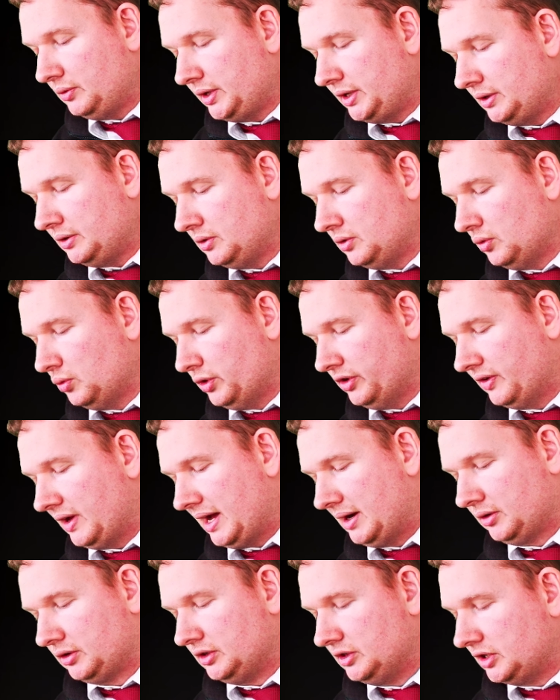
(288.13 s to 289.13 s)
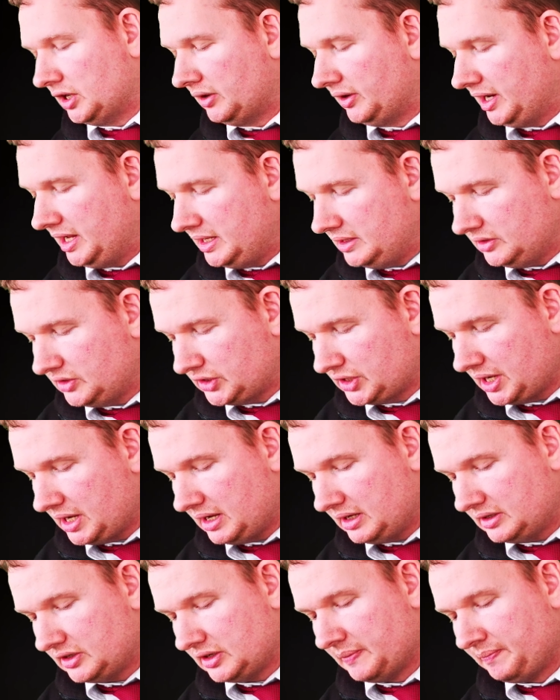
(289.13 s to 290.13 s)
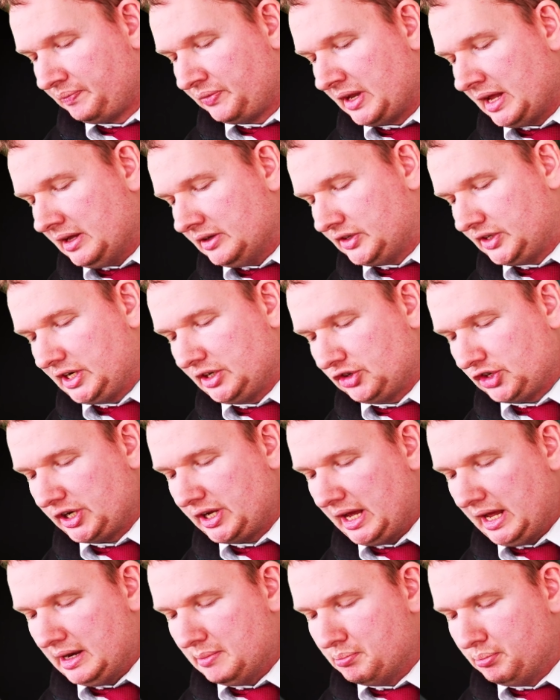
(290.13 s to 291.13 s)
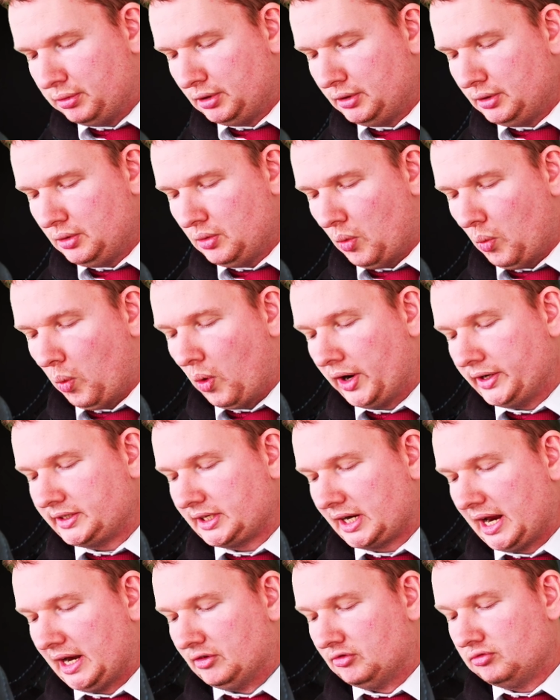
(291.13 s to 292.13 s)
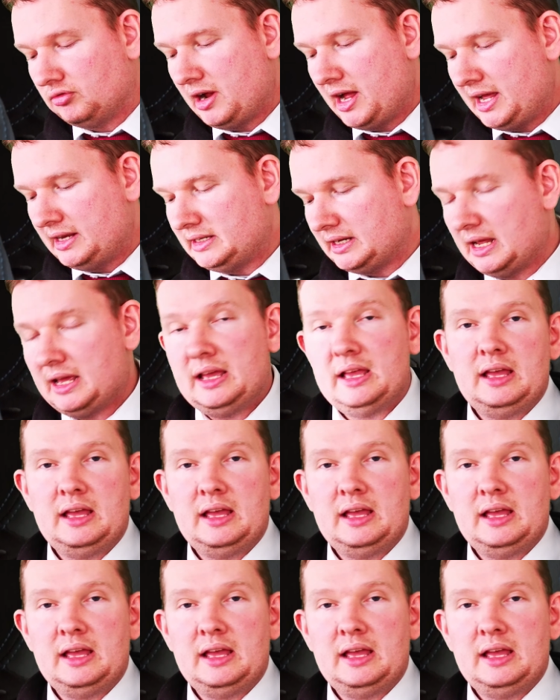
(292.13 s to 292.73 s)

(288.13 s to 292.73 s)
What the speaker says: wheel with Alcantara inserts, stitching in blue, white and red,